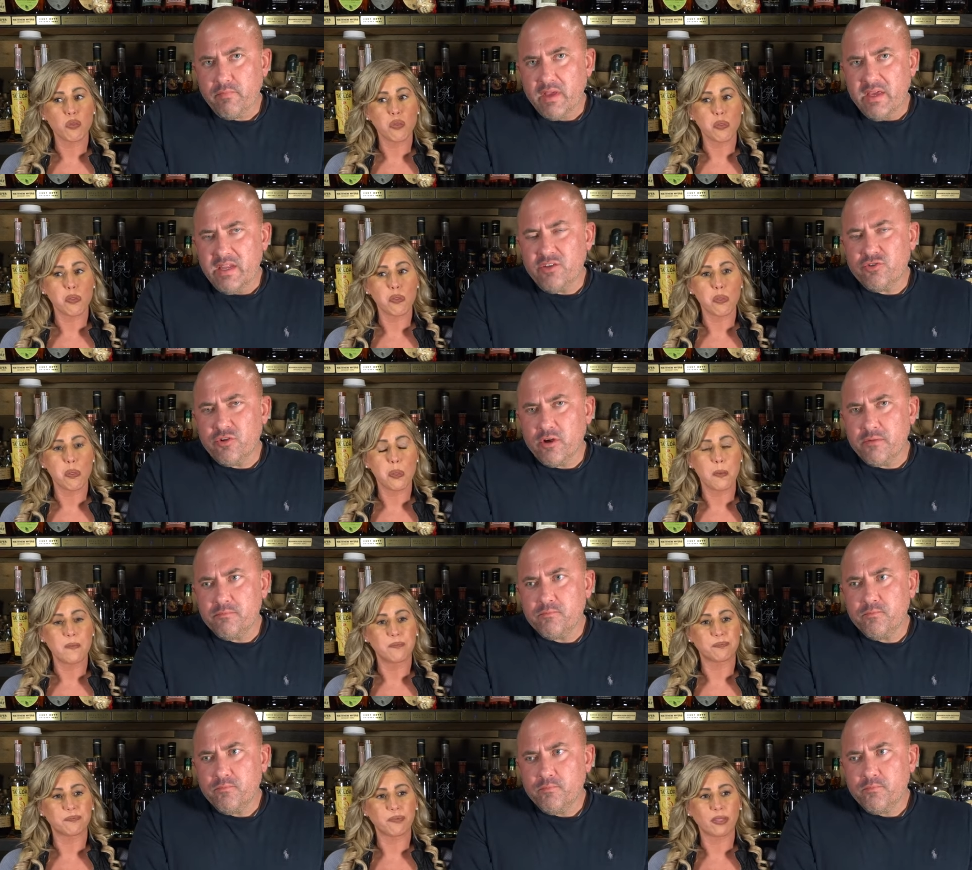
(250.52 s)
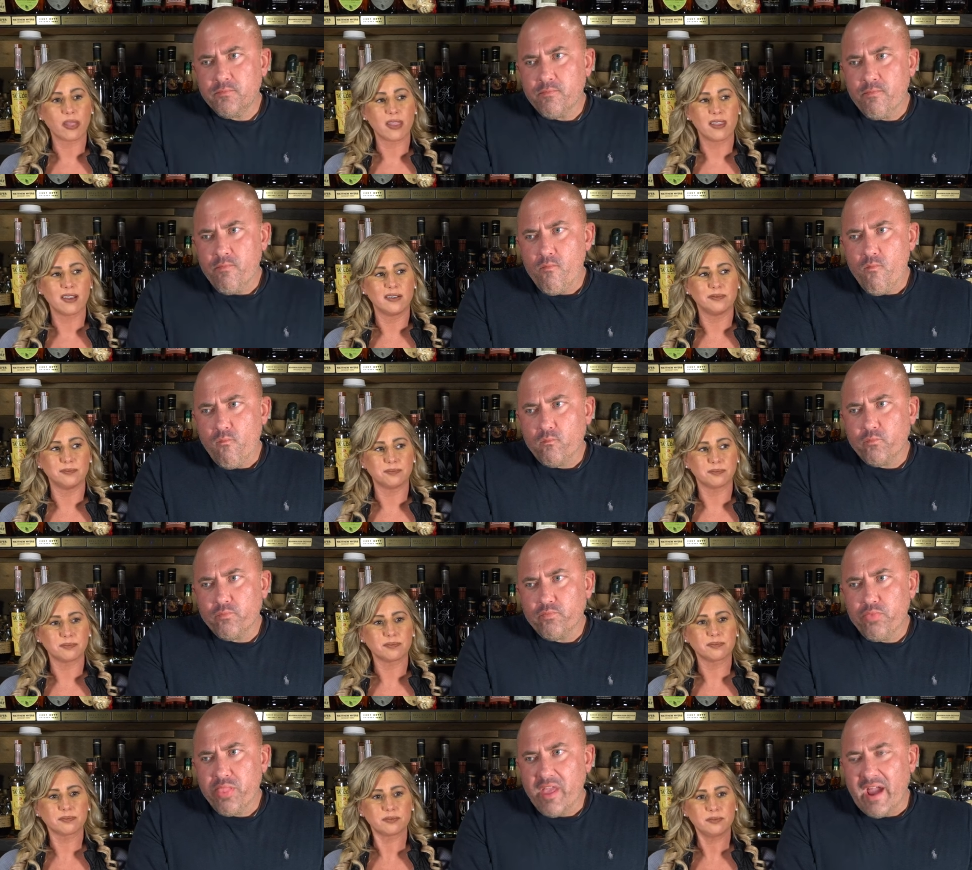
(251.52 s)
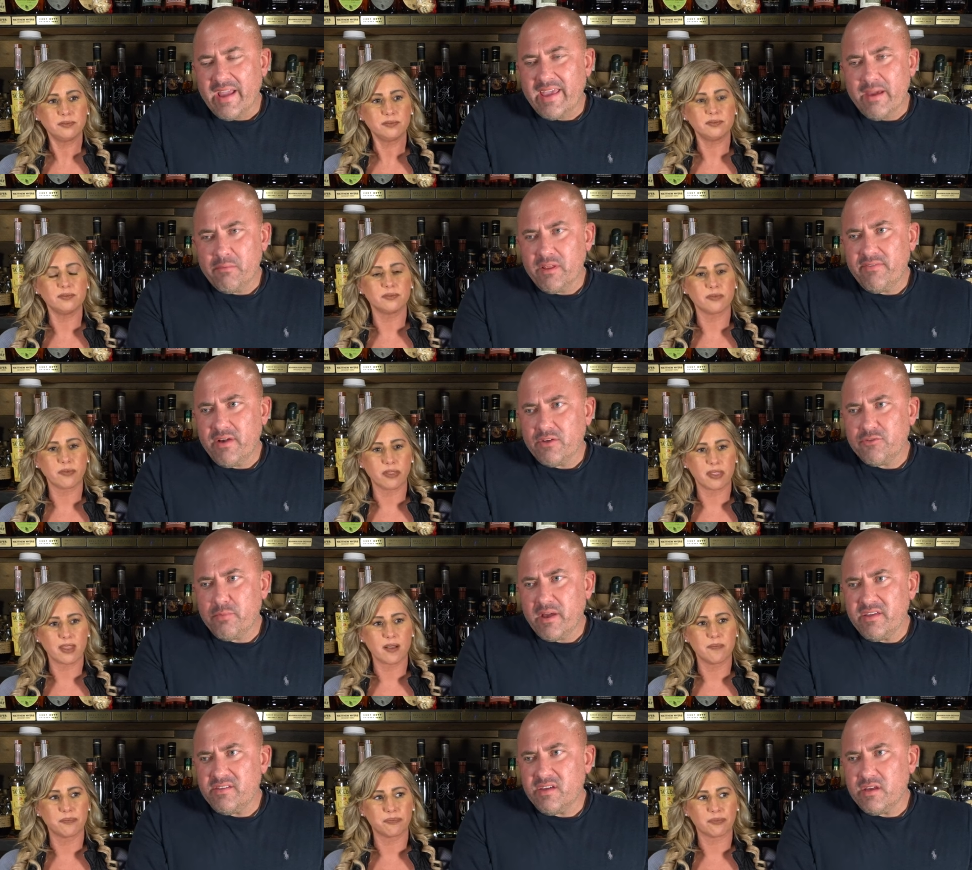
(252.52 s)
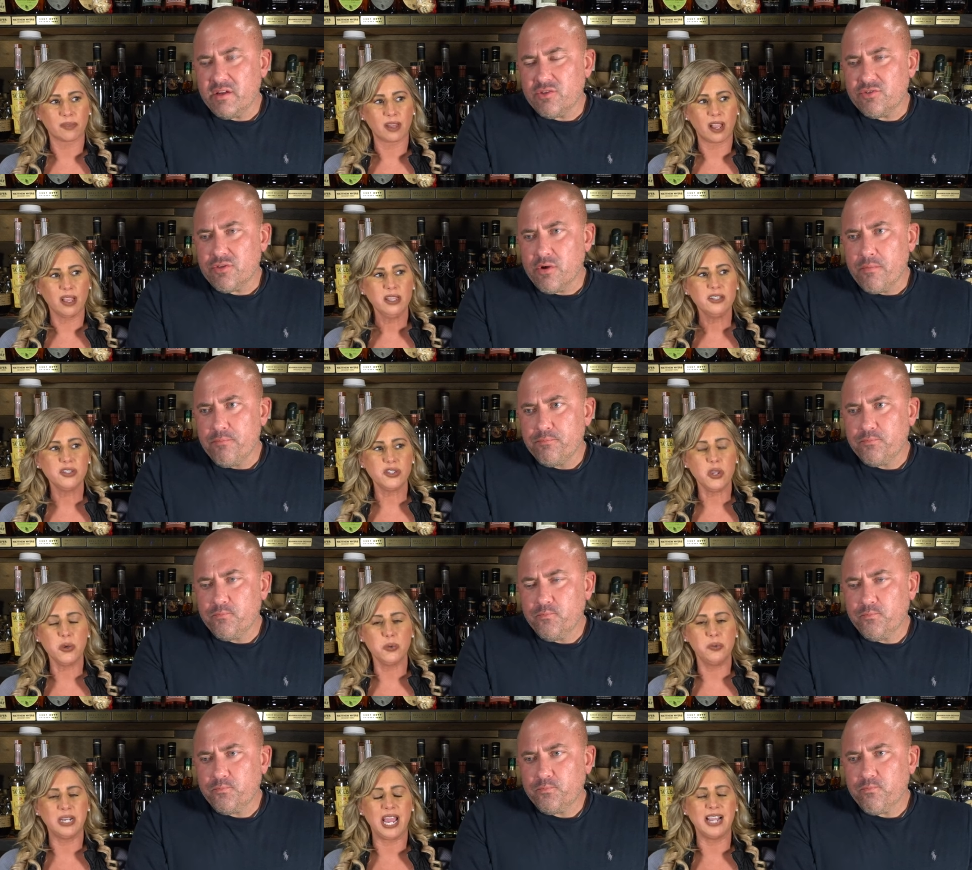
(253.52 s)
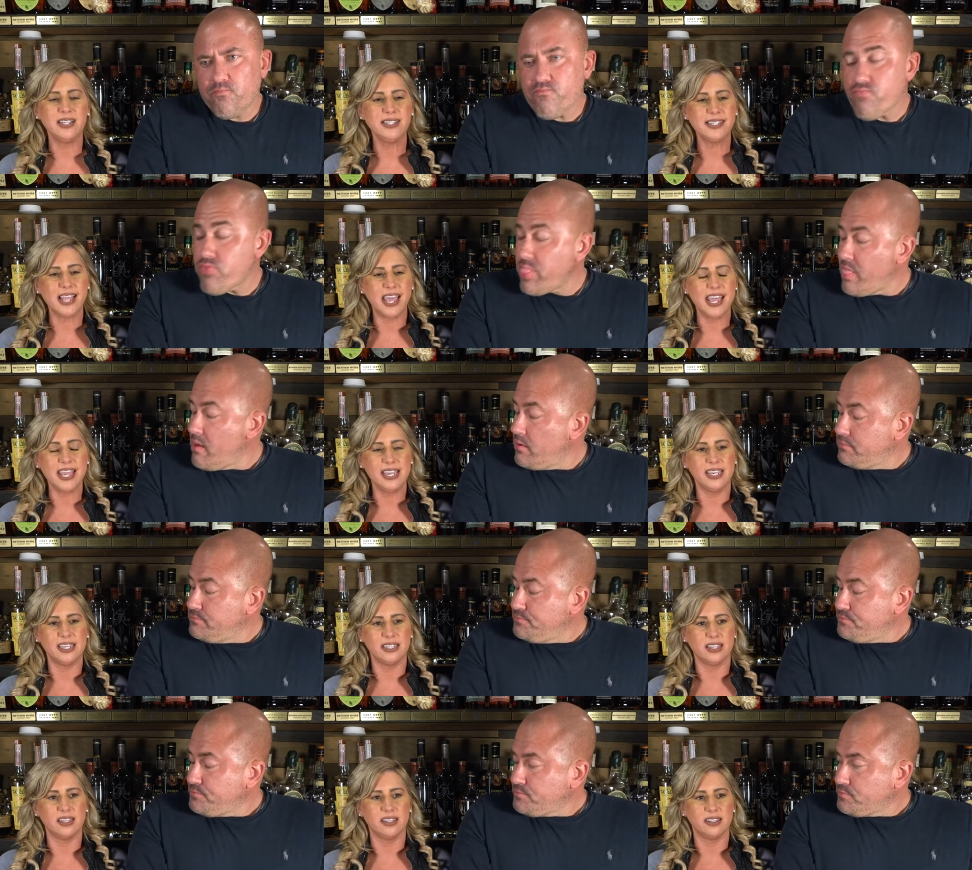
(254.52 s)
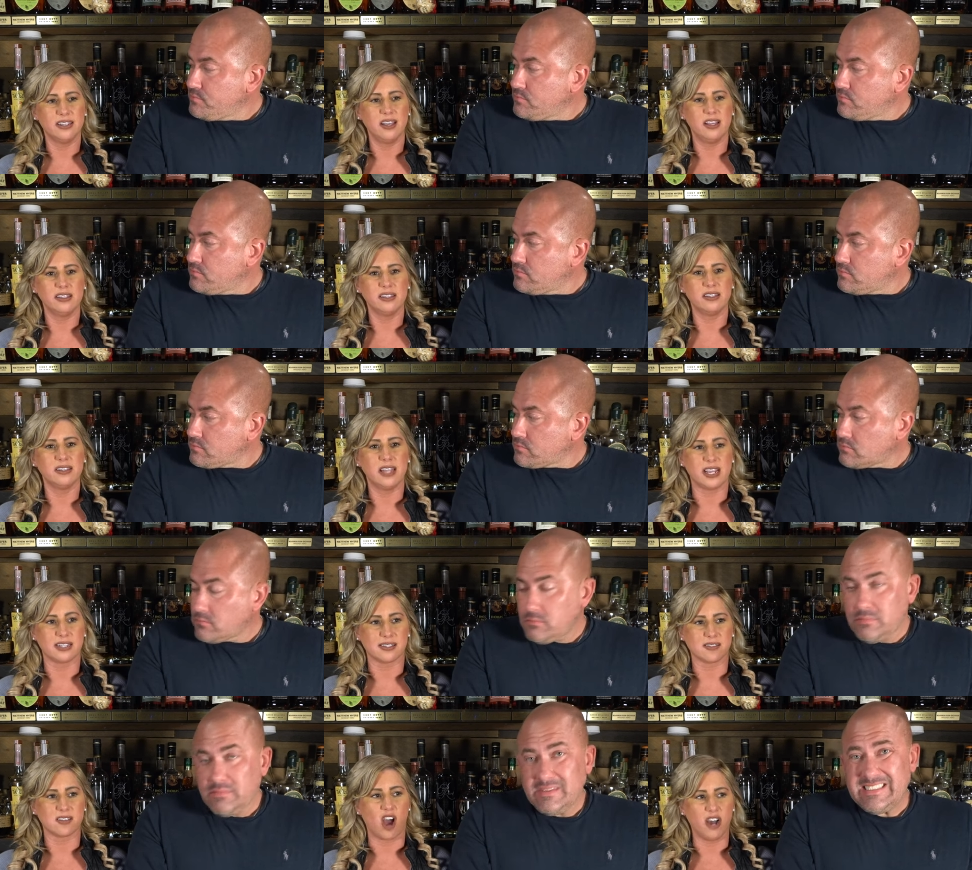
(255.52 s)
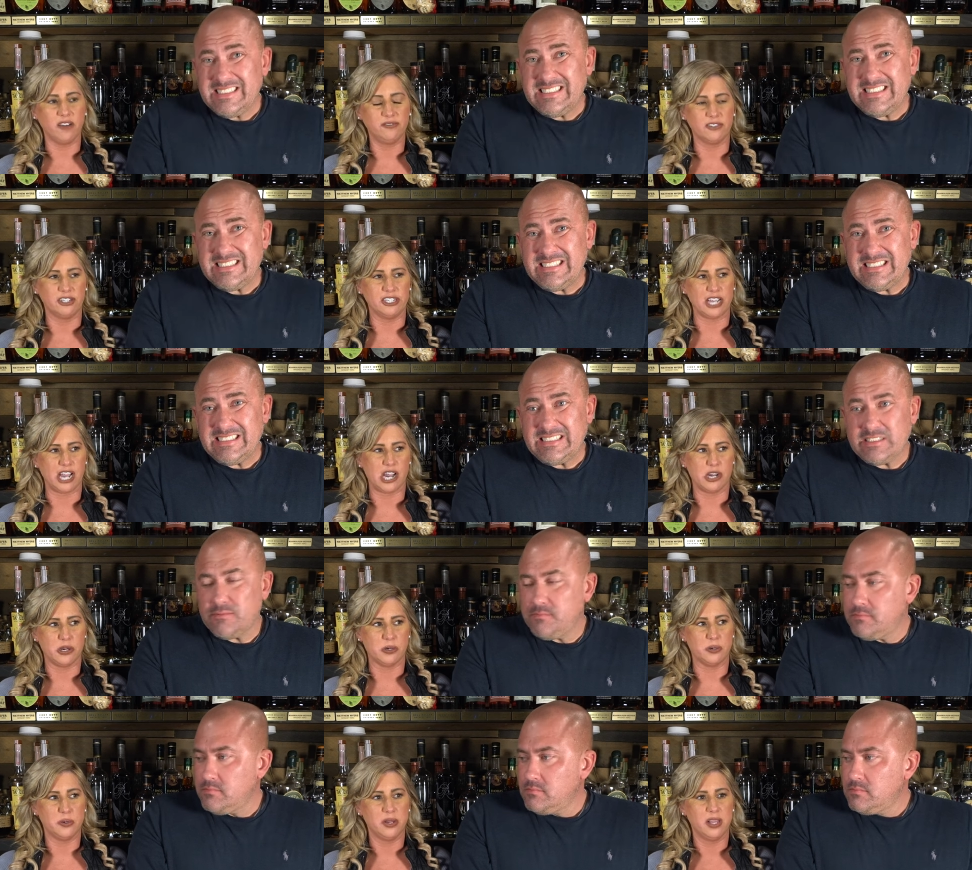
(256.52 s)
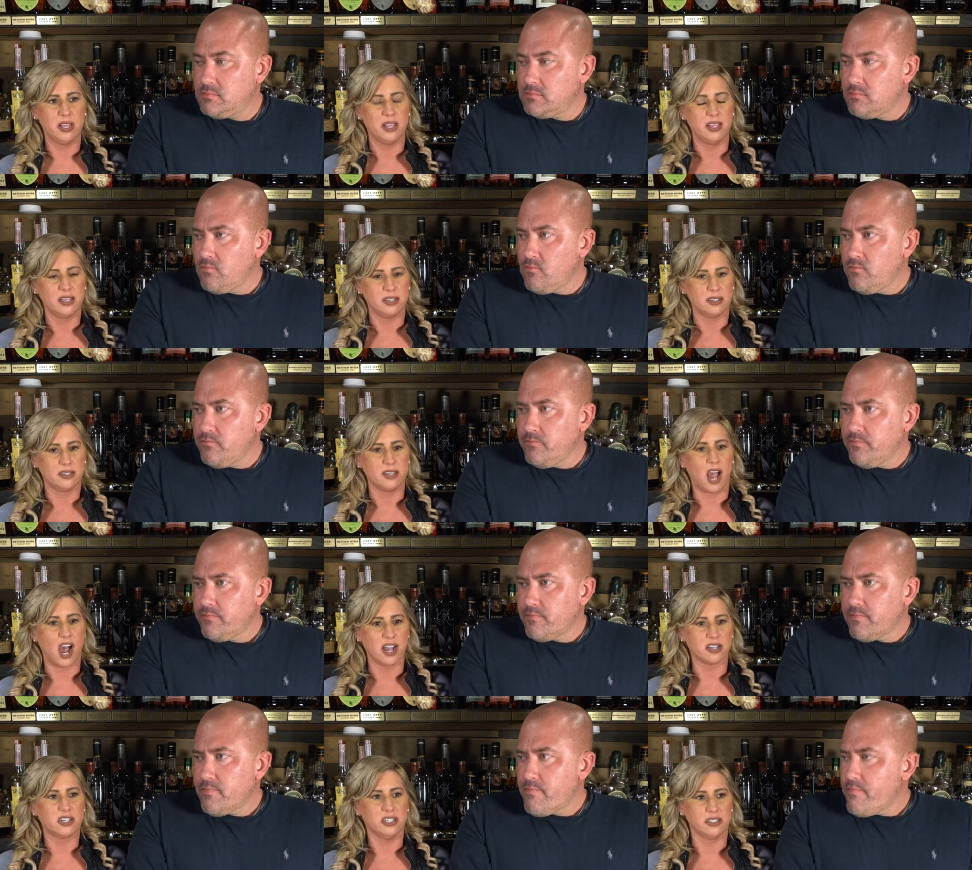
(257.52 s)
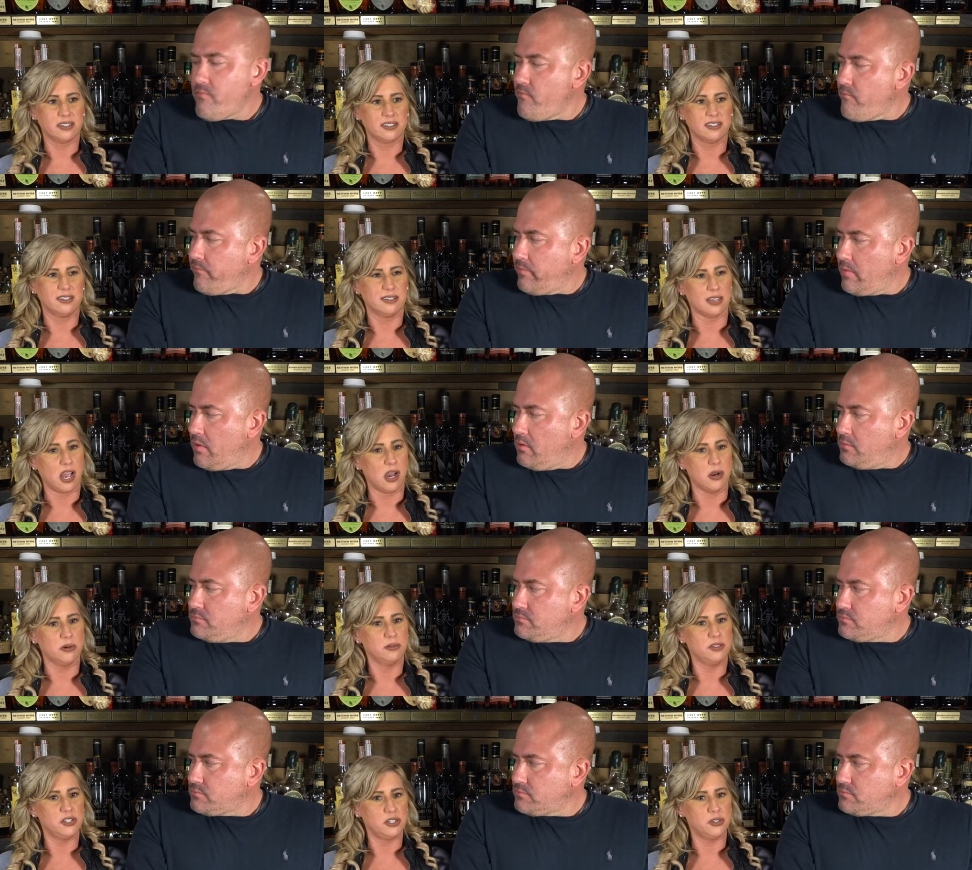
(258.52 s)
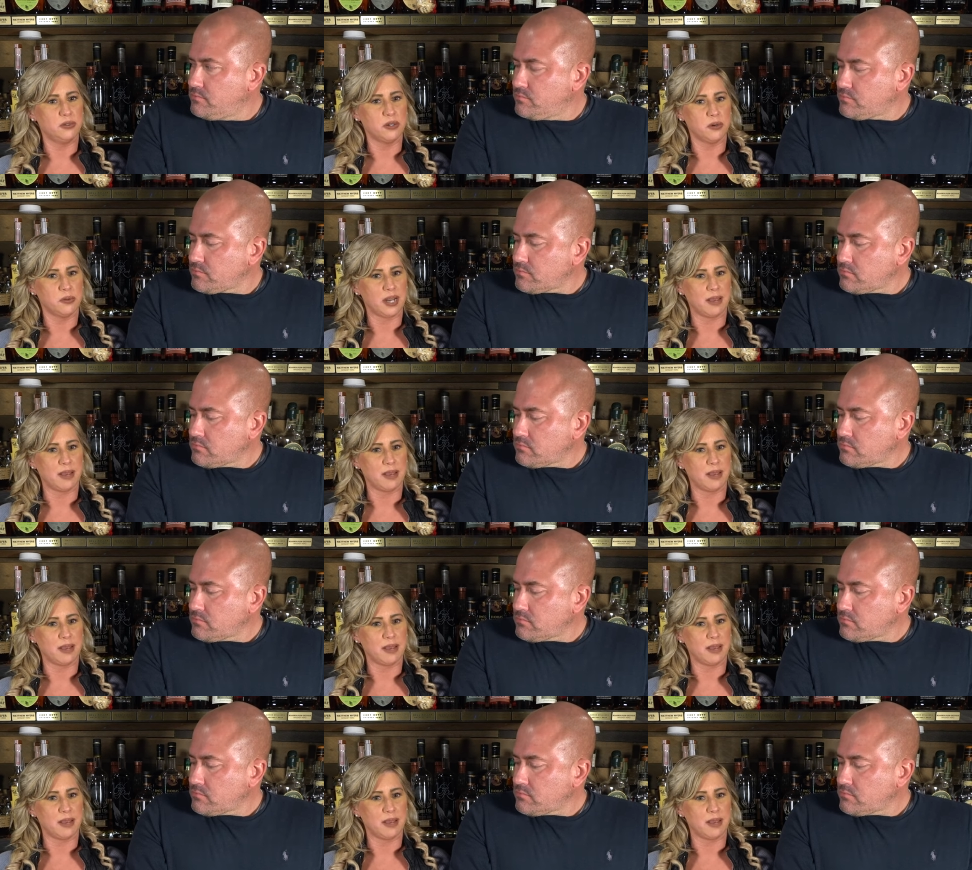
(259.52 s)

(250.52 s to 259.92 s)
Speaker 1: It is good. I can't believe how spicy it is, though.
Speaker 2: So when I say uh, like a soft dough, not cooked dough, do you know what